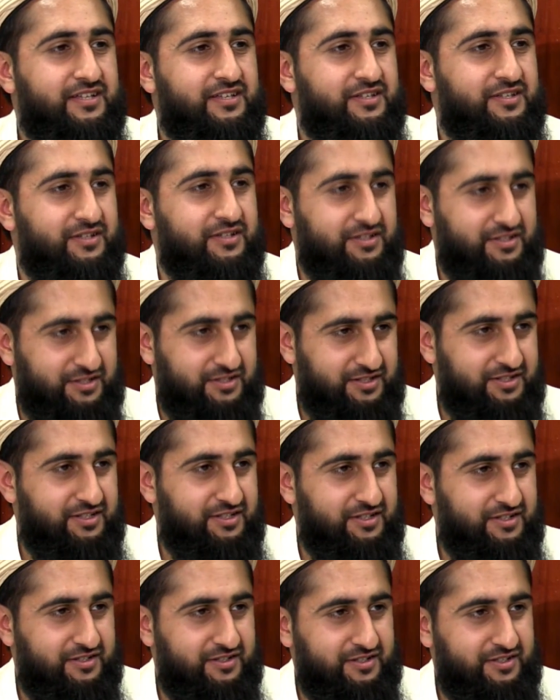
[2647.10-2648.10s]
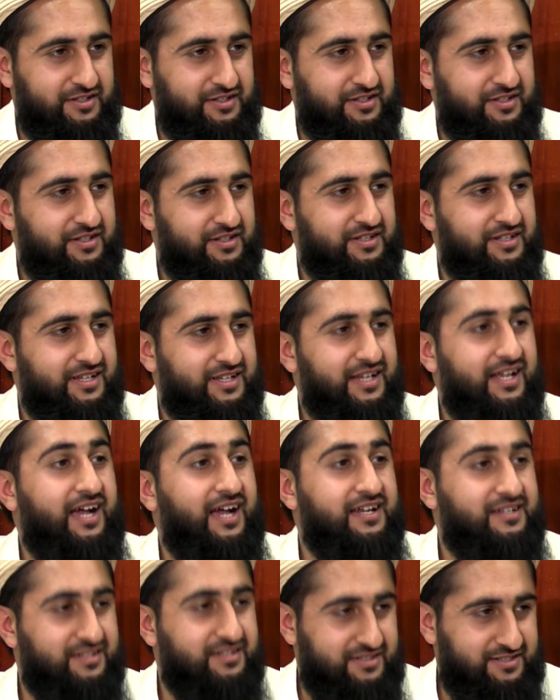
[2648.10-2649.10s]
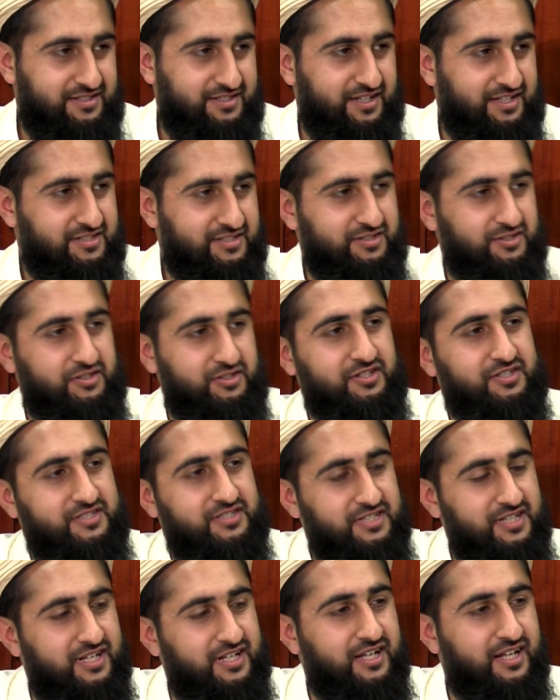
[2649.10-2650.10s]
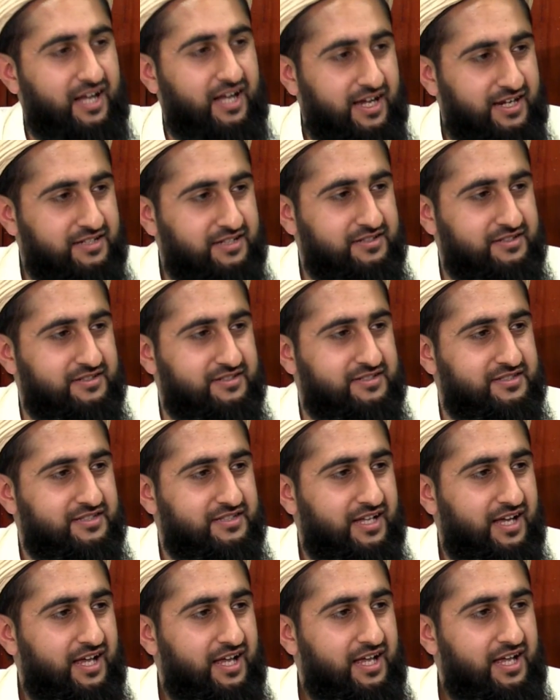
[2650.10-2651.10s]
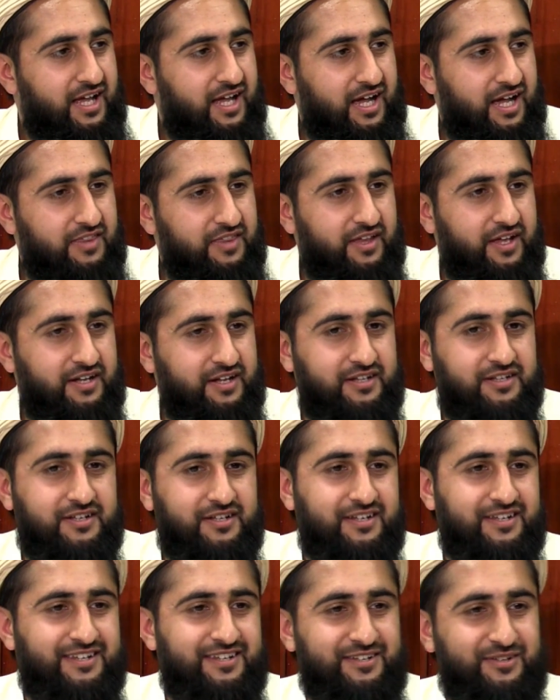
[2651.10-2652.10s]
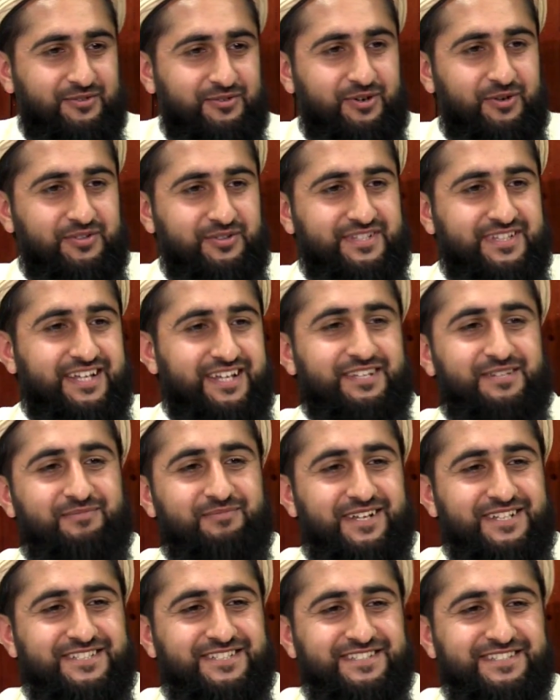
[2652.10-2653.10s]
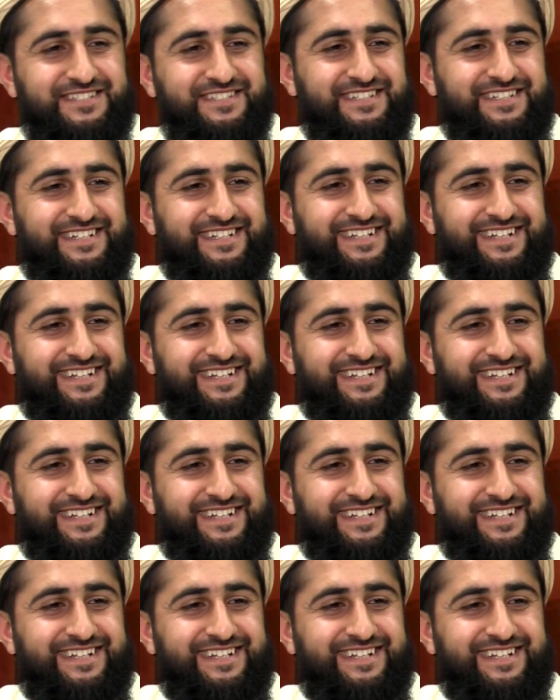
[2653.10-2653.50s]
So, guidance, yes. So you seek guidance, and then what was it that you mentioned?